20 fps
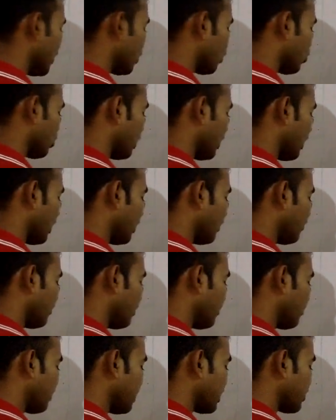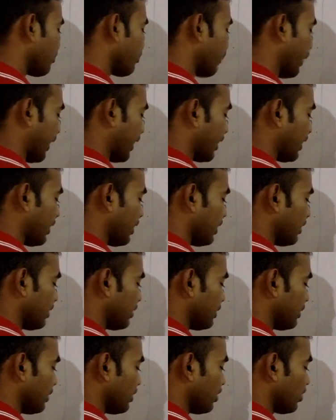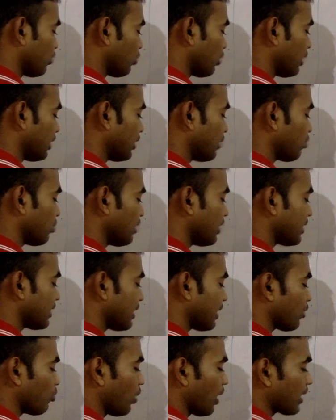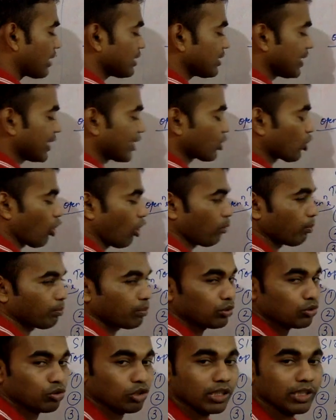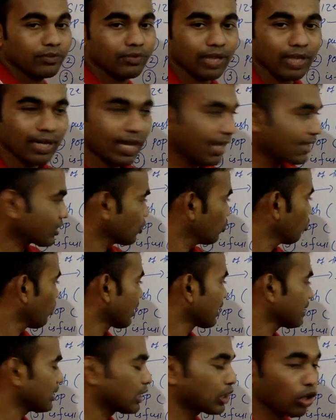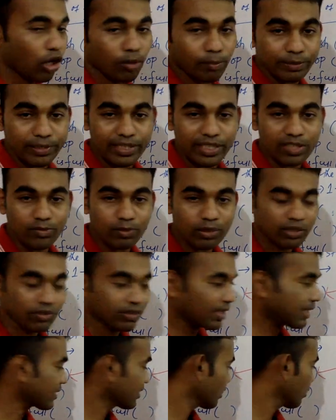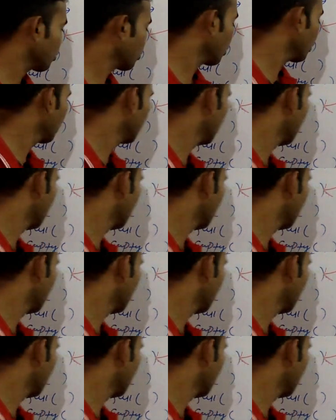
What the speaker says: So then the fifth is pick. So this will check what is the top. So if I'll ask you what is the top in this particular example,